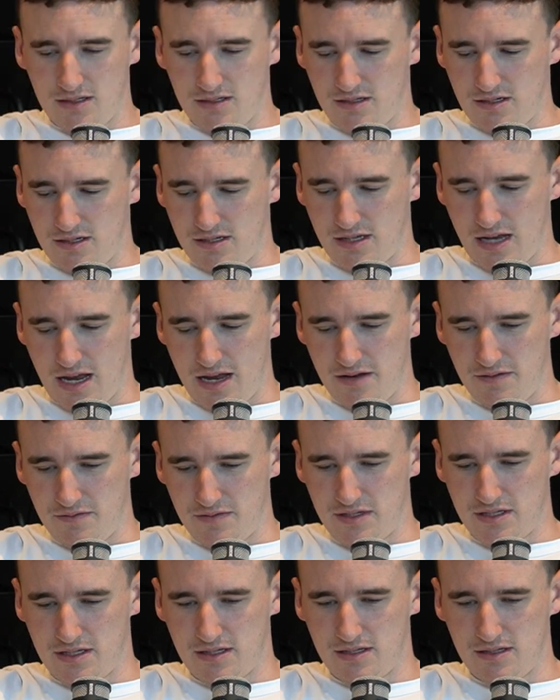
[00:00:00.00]
Just
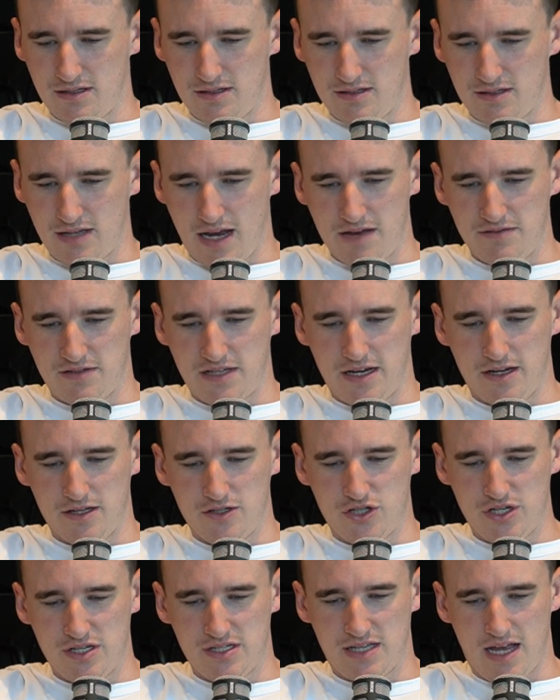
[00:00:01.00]
saves
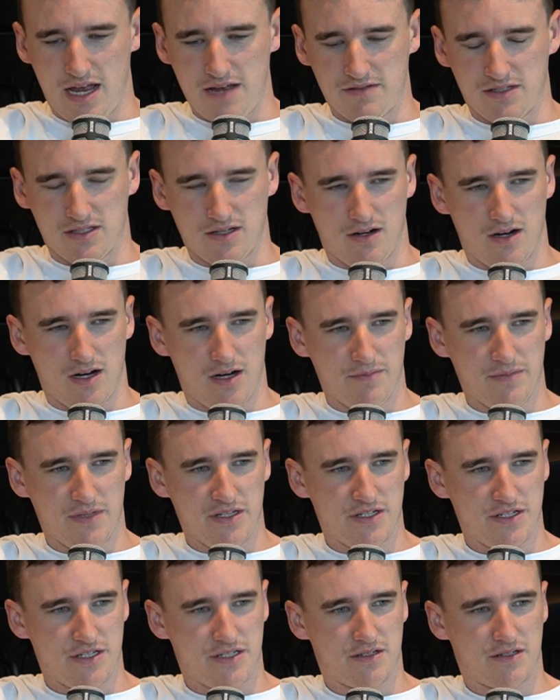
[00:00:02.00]
energy, saves time. You
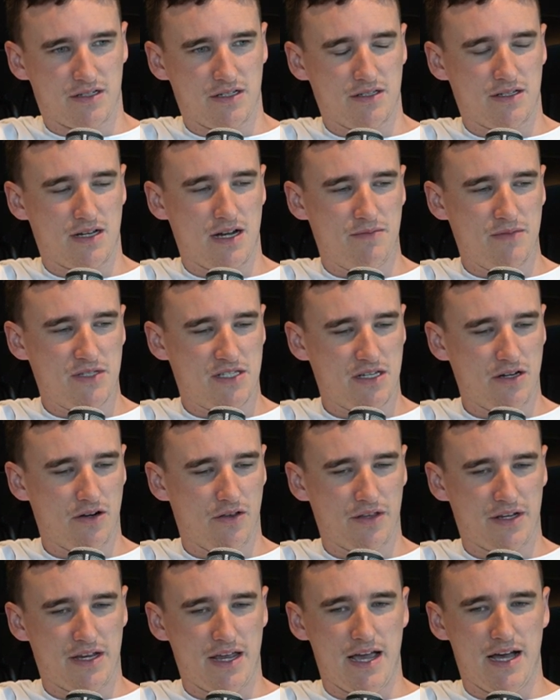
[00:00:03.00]
just can come and sit on
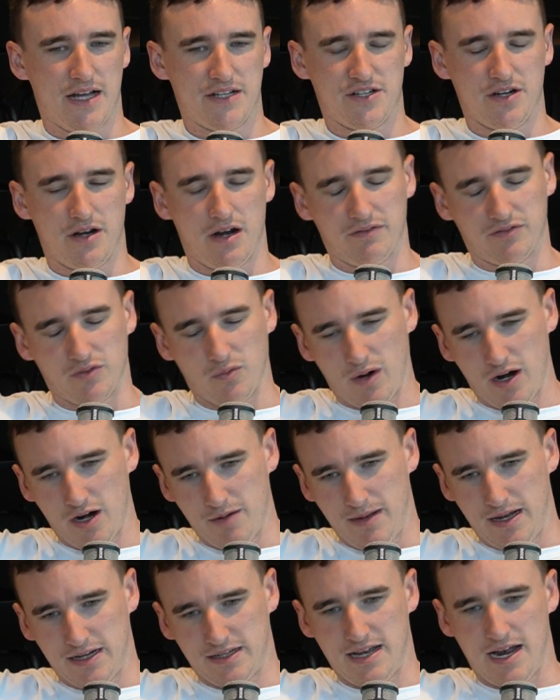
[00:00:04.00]
the couch and don't have to worry
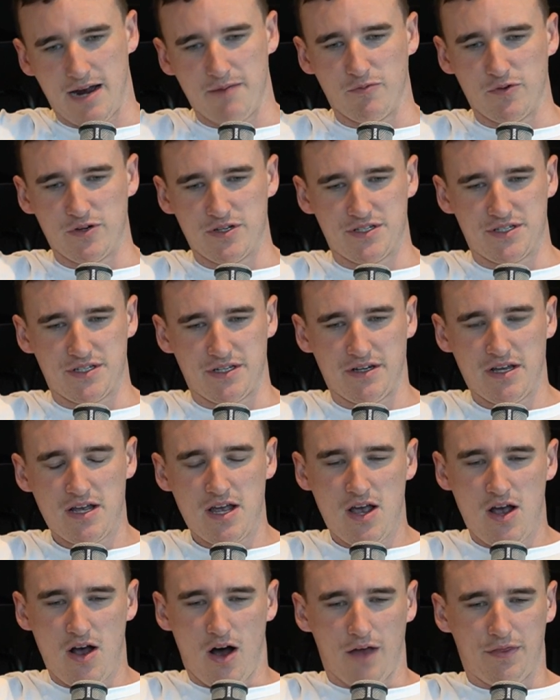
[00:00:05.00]
about cameras. And
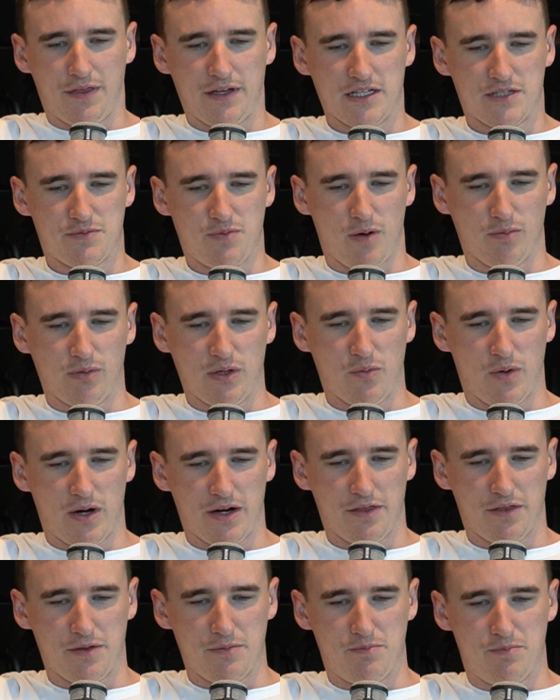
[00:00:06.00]
I think it's probably one
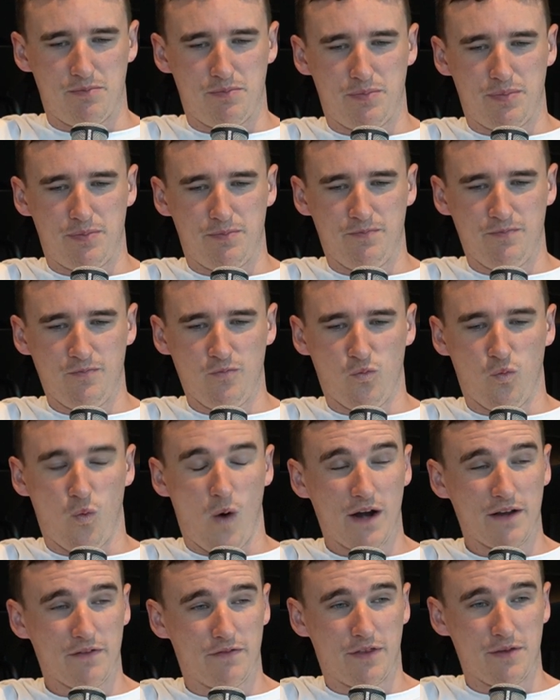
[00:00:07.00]
of the
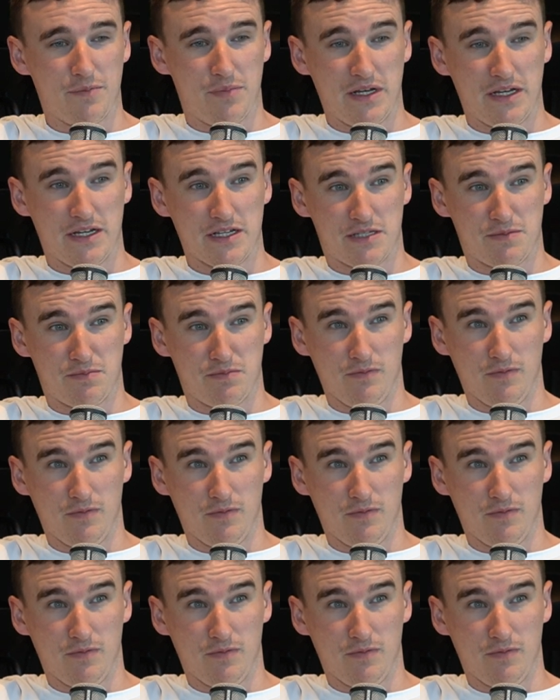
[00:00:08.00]
biggest